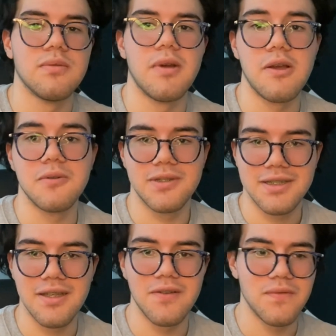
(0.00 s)
to my own
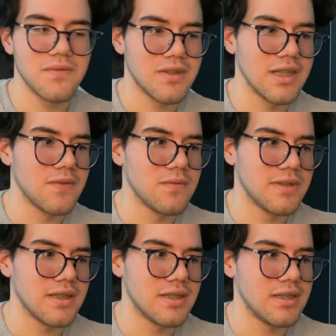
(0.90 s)
stuff like from
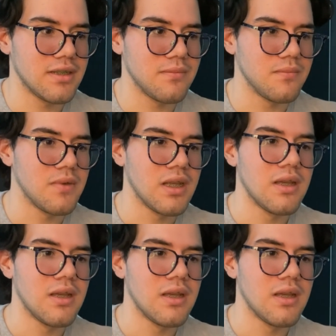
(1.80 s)
time to time